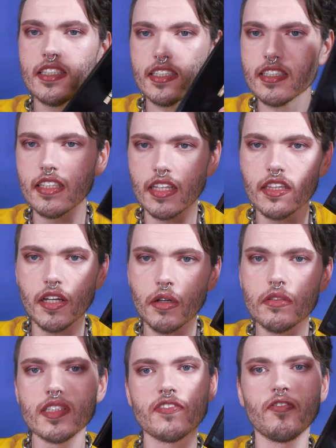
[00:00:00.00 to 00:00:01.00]

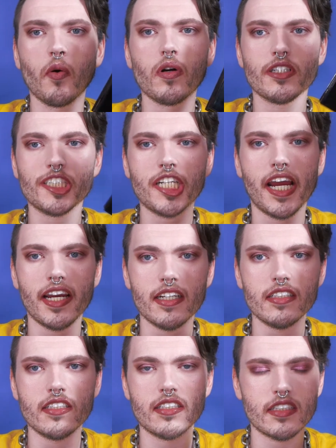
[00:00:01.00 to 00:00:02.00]
those four
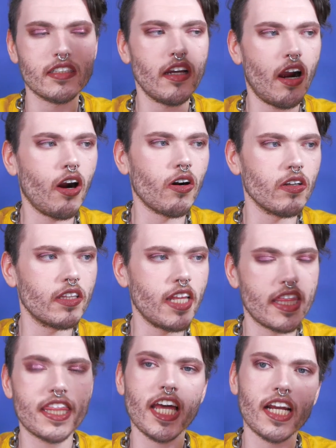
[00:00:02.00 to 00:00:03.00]
shades are the
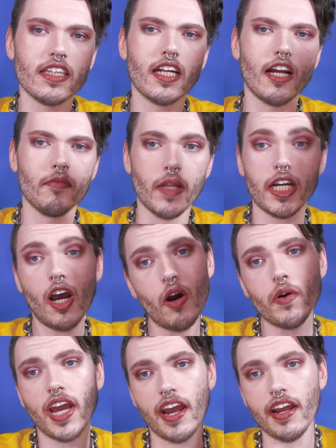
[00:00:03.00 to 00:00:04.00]
thing that I'm like,
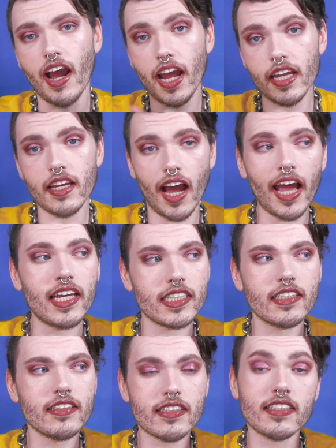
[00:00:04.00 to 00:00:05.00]
okay,
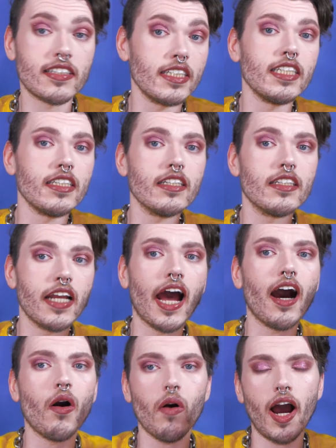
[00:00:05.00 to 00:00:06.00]
I see now.